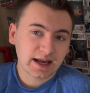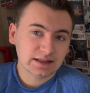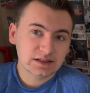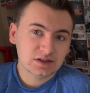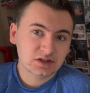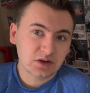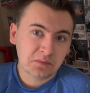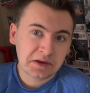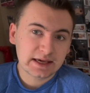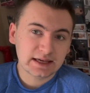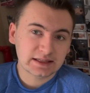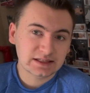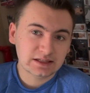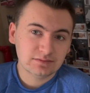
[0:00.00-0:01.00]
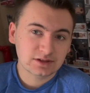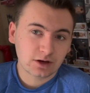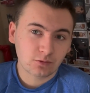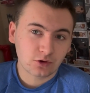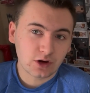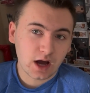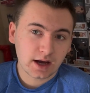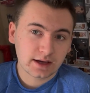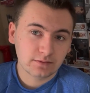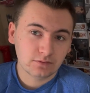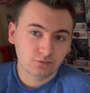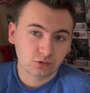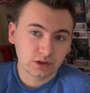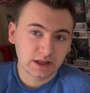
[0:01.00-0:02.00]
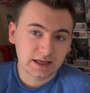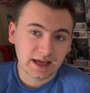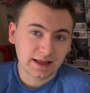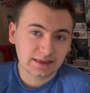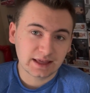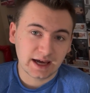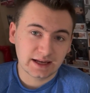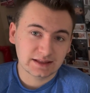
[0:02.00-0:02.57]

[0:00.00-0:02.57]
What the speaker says: at least to me, it seems like we're not going to really get that.